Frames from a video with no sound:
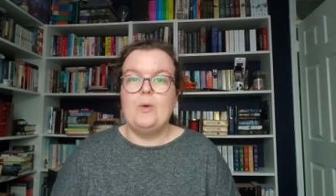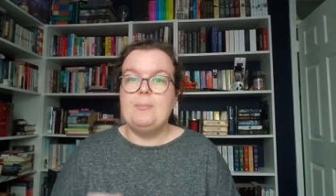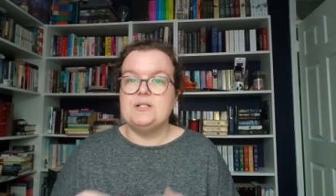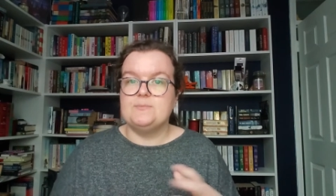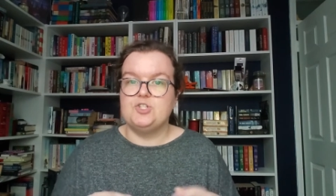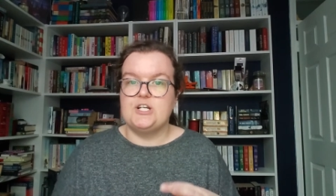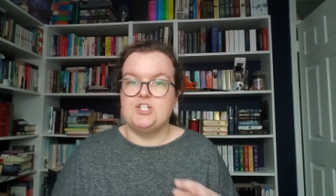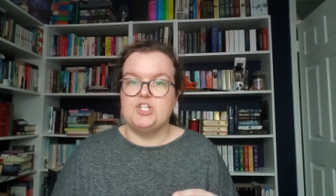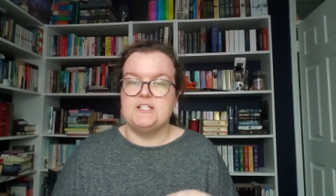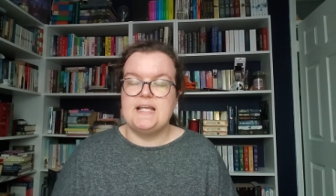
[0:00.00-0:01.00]
we put some
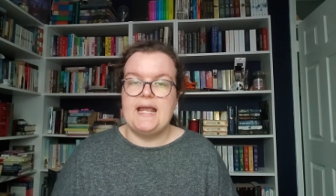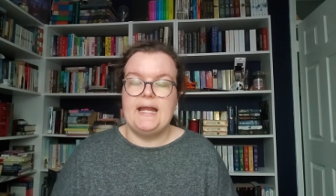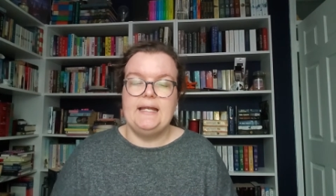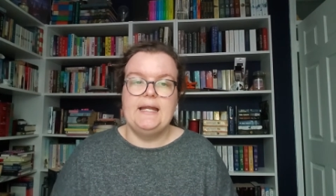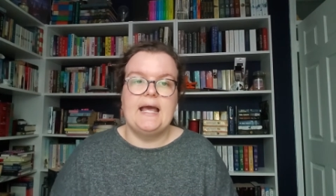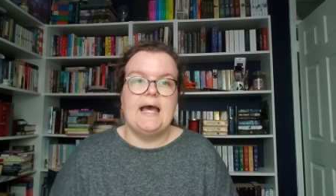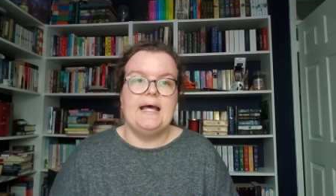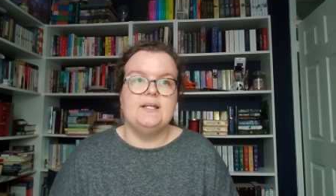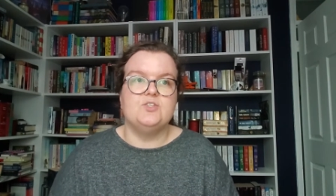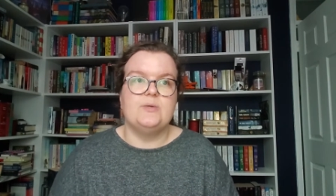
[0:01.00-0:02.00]
suggestions in
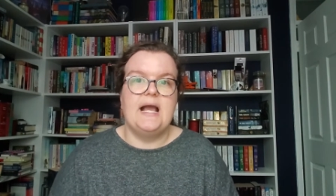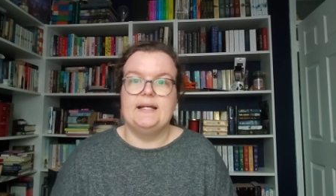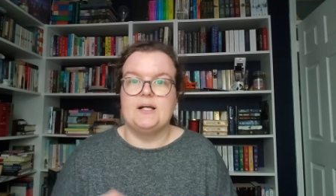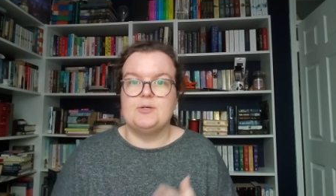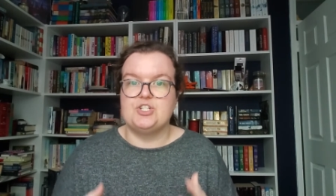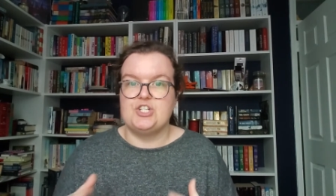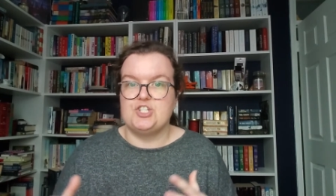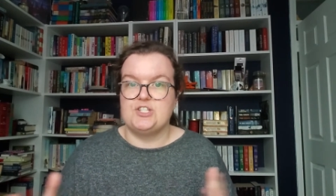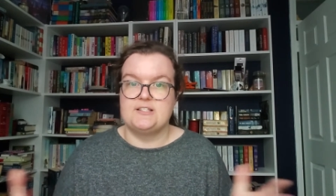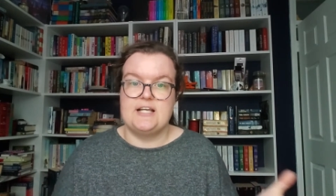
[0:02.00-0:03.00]
and we had a couple of
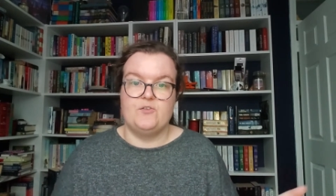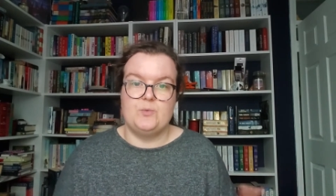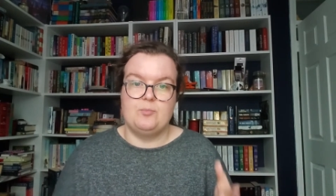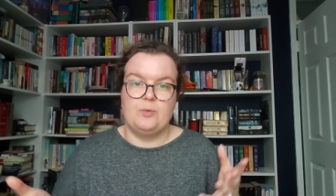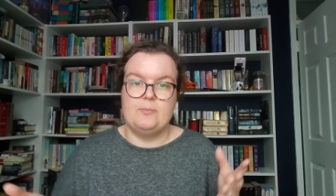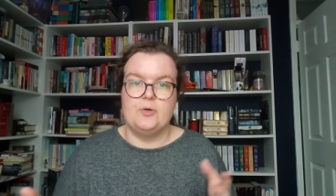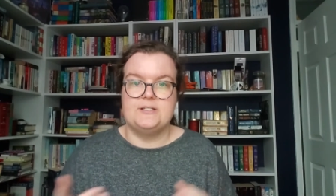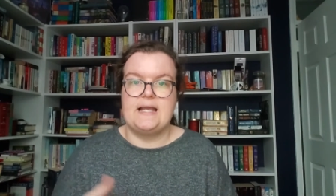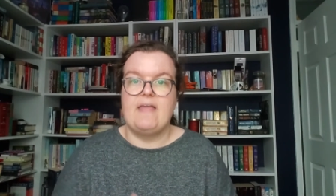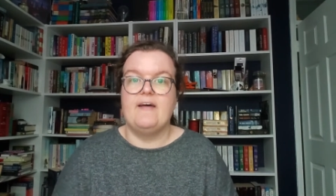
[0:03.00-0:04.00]
suggestions ourselves we, we put
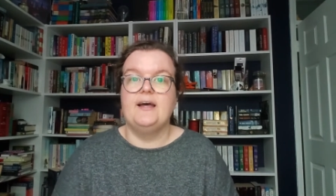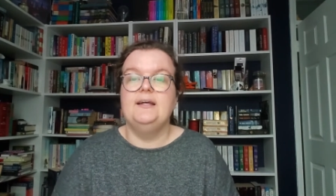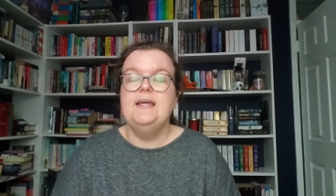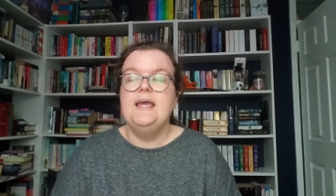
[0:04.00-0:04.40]
together